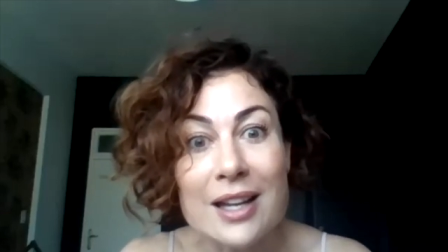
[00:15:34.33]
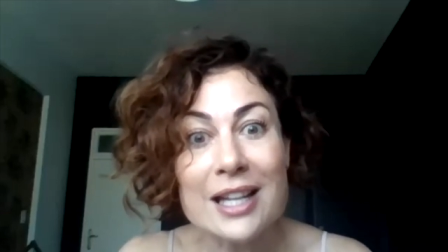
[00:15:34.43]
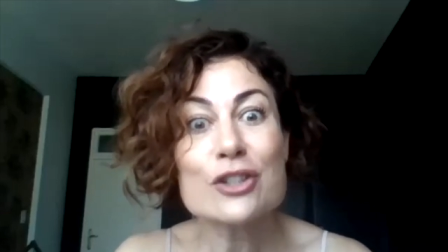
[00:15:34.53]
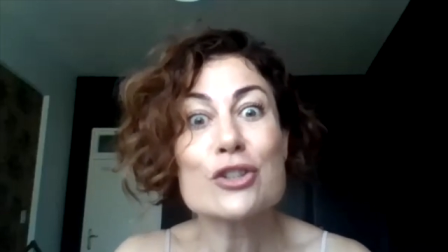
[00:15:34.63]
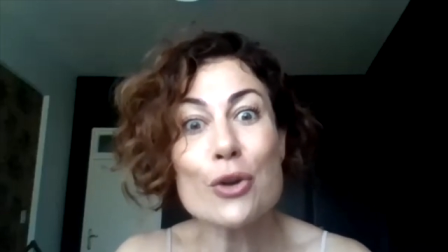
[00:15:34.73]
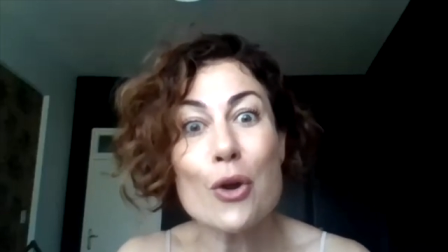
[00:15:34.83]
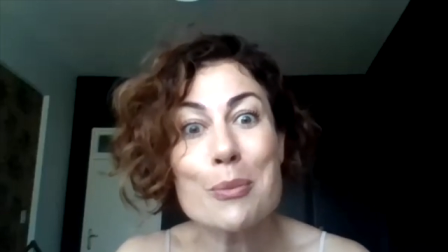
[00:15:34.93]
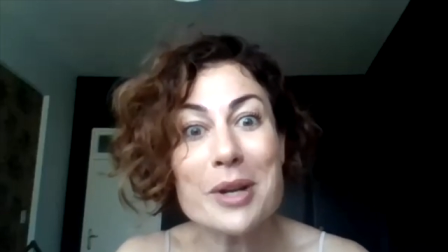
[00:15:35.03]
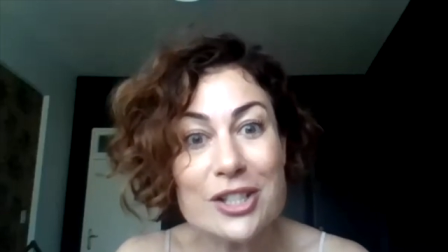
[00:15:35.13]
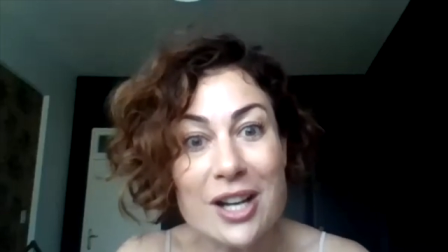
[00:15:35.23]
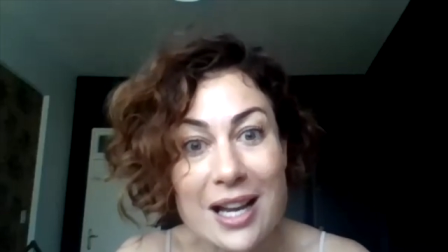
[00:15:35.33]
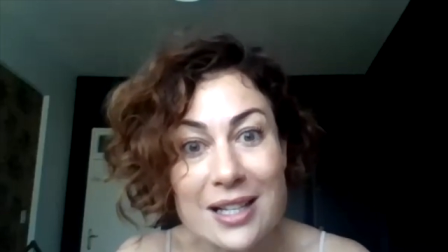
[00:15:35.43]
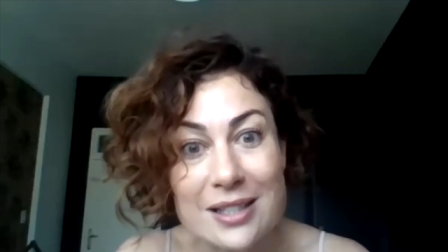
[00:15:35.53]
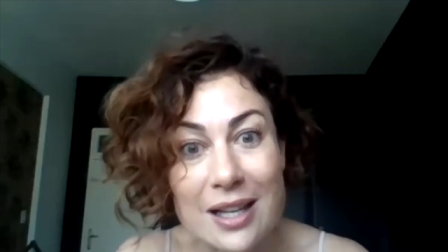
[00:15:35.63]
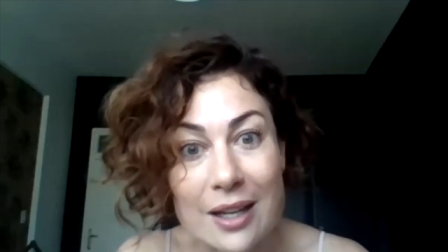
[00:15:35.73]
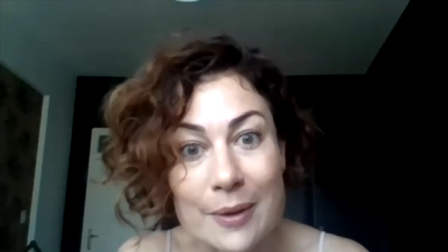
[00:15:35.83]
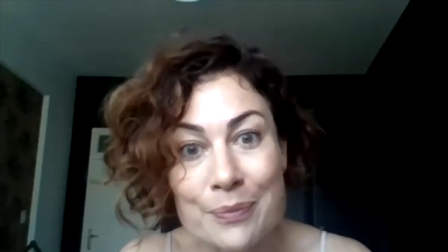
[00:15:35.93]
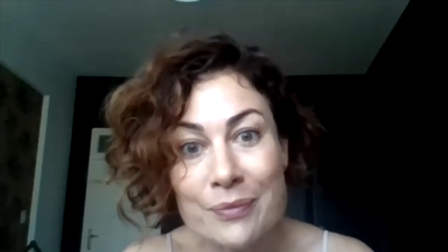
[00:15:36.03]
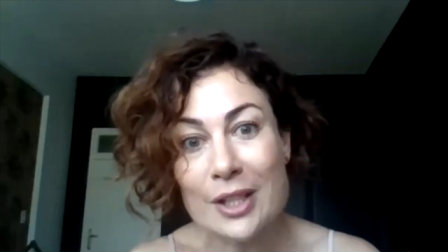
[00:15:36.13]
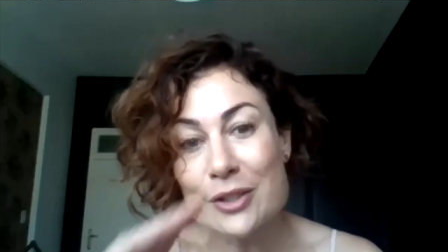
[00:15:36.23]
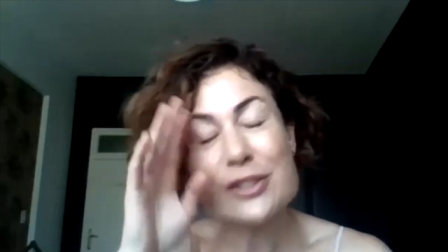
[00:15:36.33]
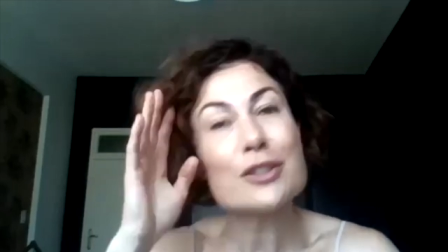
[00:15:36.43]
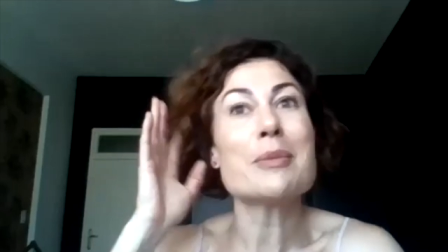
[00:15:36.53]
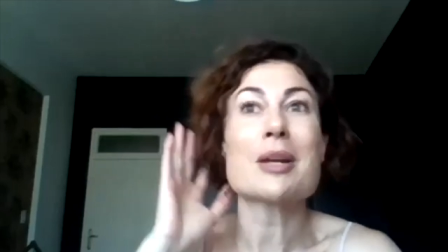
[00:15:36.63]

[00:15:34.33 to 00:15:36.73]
it's so much nicer you still